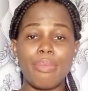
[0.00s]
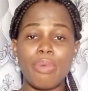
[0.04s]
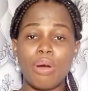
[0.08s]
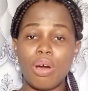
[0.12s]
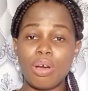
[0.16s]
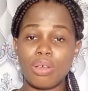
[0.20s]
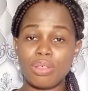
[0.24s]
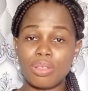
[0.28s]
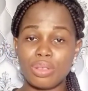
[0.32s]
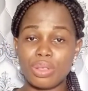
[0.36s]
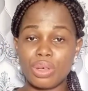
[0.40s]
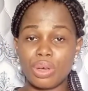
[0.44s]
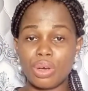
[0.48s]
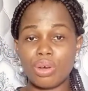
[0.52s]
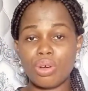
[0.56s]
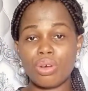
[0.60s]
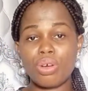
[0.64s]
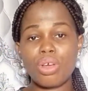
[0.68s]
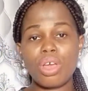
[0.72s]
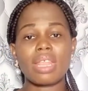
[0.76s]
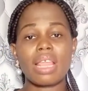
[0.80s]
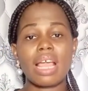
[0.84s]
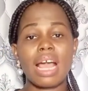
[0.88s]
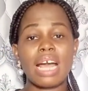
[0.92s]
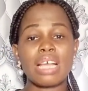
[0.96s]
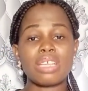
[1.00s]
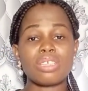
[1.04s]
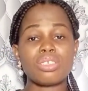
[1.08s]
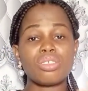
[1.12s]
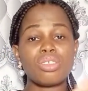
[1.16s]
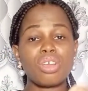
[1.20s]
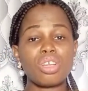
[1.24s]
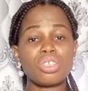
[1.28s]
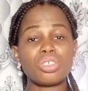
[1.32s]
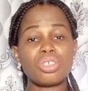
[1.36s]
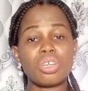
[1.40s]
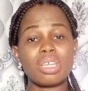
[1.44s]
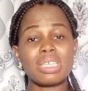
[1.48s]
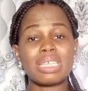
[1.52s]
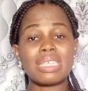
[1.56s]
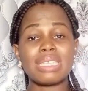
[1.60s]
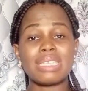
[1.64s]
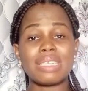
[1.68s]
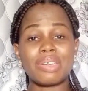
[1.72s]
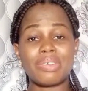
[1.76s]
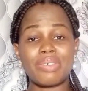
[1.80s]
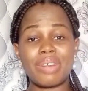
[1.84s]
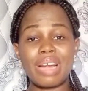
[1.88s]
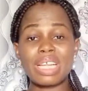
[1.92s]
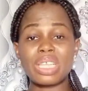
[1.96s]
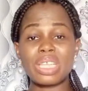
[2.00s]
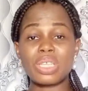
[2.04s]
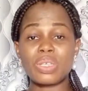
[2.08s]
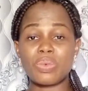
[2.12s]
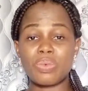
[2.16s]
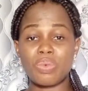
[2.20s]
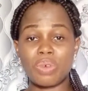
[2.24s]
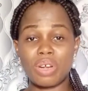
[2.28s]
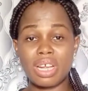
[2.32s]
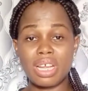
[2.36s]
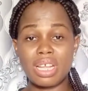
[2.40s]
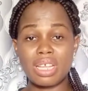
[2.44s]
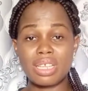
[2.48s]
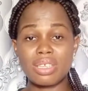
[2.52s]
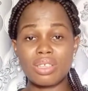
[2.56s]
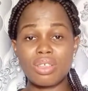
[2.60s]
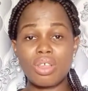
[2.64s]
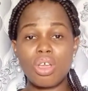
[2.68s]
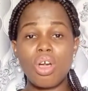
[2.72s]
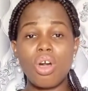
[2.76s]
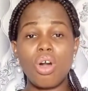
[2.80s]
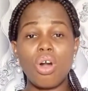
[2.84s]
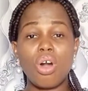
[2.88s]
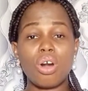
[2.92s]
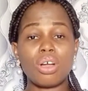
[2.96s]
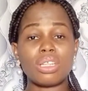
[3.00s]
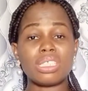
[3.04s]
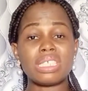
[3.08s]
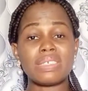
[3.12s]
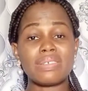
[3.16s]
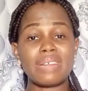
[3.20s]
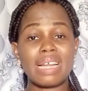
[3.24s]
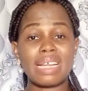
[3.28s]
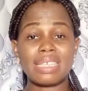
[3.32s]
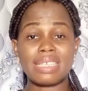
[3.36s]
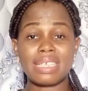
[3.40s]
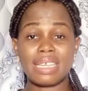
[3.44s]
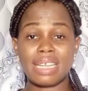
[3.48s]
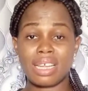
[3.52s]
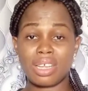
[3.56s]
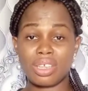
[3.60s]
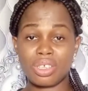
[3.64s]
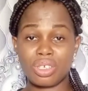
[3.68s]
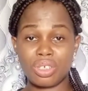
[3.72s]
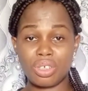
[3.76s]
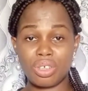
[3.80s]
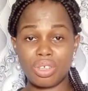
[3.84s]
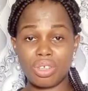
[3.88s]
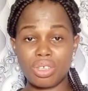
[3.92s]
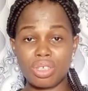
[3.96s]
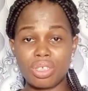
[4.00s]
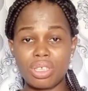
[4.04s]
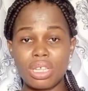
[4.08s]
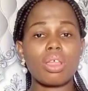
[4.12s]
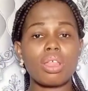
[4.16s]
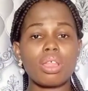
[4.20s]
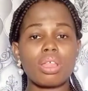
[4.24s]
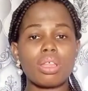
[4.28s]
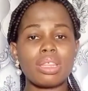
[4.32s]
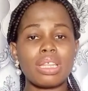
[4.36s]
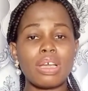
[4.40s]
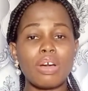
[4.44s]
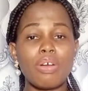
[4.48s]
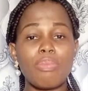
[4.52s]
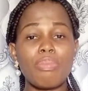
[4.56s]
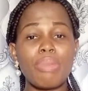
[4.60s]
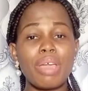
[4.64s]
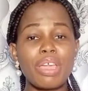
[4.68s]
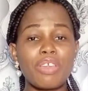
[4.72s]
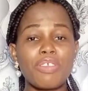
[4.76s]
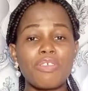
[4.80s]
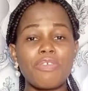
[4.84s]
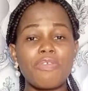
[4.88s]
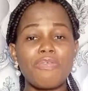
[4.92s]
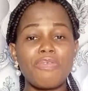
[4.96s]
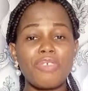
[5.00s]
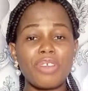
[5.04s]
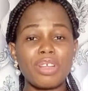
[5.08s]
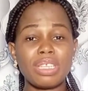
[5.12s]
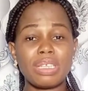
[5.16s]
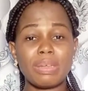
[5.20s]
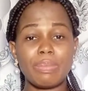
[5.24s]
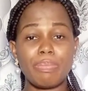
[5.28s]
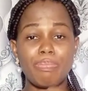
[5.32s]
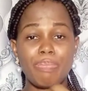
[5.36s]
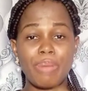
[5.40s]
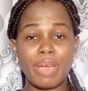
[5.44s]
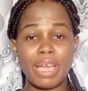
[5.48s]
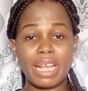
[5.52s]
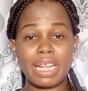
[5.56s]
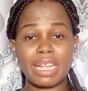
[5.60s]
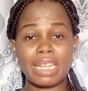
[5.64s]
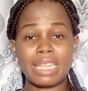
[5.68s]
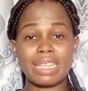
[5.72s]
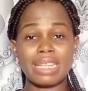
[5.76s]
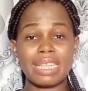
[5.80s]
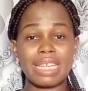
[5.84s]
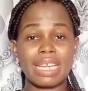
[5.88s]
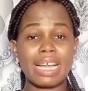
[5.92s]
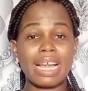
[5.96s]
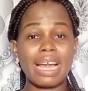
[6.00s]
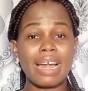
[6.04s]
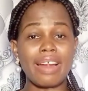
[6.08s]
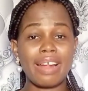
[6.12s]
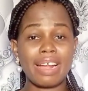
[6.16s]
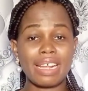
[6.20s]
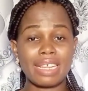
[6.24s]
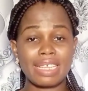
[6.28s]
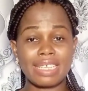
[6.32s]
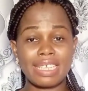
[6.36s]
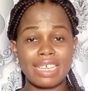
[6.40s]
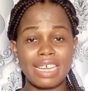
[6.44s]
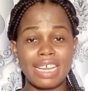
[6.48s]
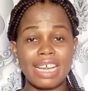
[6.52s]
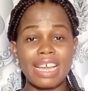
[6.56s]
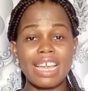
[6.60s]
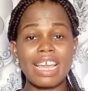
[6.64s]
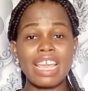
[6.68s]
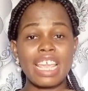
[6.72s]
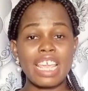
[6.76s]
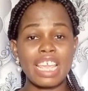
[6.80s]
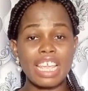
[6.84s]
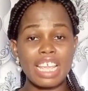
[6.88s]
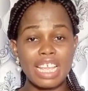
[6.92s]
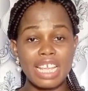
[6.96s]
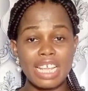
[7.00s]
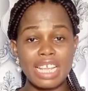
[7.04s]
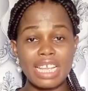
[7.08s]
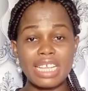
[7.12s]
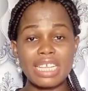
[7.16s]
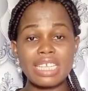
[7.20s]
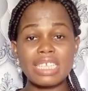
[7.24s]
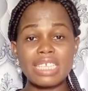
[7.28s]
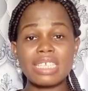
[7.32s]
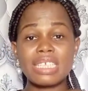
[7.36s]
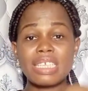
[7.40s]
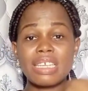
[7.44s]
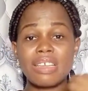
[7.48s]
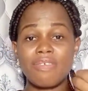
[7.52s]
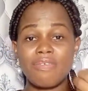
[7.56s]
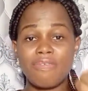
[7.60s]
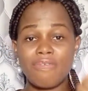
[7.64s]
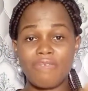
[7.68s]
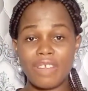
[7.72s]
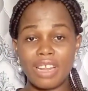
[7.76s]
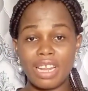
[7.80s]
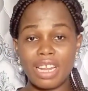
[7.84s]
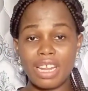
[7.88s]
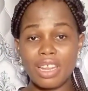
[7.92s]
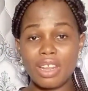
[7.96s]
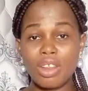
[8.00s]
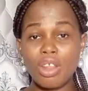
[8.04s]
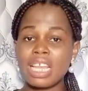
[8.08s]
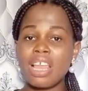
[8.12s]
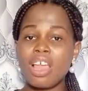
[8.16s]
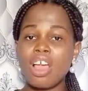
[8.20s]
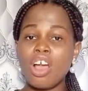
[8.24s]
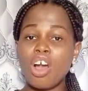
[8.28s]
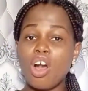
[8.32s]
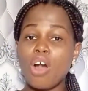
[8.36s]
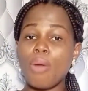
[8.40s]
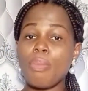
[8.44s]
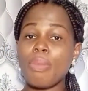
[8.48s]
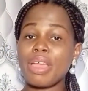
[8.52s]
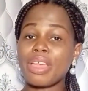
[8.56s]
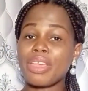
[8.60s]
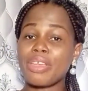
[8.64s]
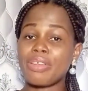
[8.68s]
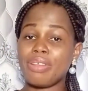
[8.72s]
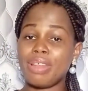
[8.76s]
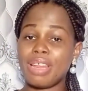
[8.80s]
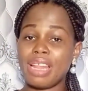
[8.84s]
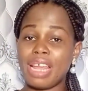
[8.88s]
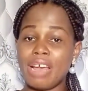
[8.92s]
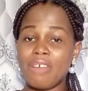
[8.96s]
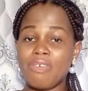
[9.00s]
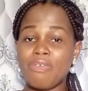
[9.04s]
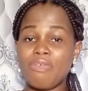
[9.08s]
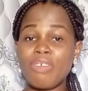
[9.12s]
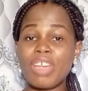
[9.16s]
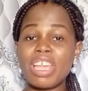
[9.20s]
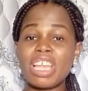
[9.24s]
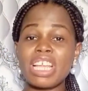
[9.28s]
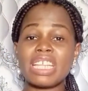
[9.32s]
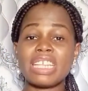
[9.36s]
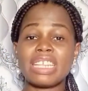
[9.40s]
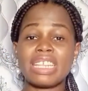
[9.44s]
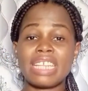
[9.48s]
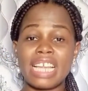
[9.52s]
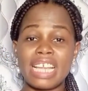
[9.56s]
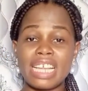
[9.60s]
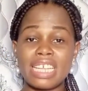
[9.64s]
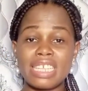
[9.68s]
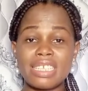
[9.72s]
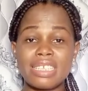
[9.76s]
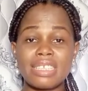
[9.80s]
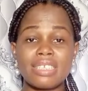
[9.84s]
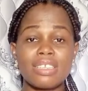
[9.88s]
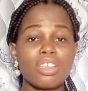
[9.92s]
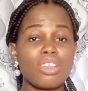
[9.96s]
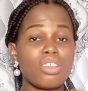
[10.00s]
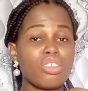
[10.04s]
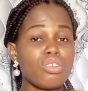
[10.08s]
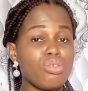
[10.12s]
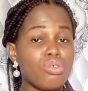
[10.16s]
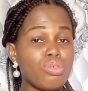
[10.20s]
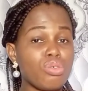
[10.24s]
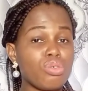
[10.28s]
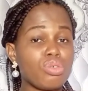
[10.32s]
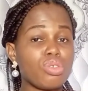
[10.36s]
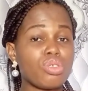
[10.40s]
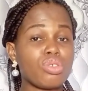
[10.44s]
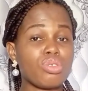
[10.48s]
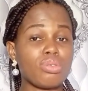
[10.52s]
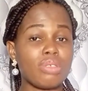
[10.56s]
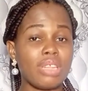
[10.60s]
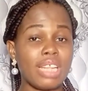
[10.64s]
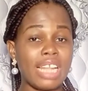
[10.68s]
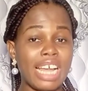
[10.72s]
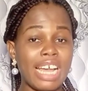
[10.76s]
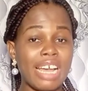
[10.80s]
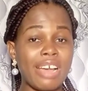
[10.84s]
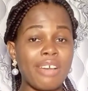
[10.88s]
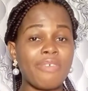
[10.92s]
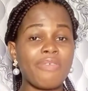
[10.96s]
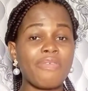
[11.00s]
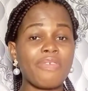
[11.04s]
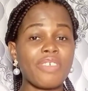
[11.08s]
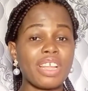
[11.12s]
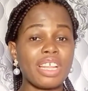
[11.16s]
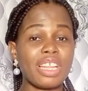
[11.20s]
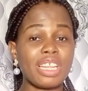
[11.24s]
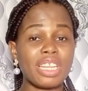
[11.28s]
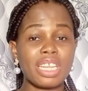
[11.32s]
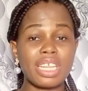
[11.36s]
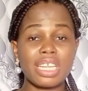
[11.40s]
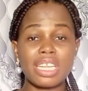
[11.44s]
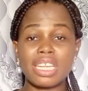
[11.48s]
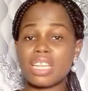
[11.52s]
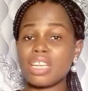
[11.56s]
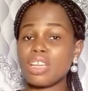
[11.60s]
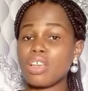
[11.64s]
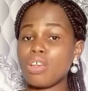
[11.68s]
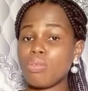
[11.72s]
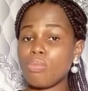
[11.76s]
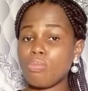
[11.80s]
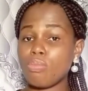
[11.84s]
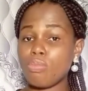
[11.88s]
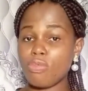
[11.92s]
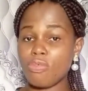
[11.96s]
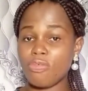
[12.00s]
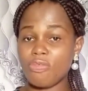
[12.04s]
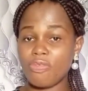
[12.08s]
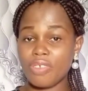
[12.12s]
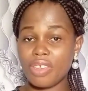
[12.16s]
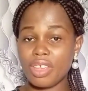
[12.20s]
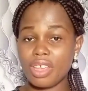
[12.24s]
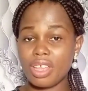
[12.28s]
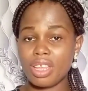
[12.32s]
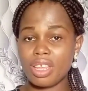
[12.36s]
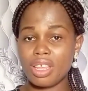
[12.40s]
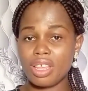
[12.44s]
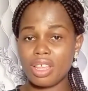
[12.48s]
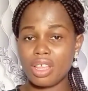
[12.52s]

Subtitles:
author has not chosen the right words or the right actions that will make you feel the pain the character is feeling, or make you laugh when he intends you to laugh in the movie.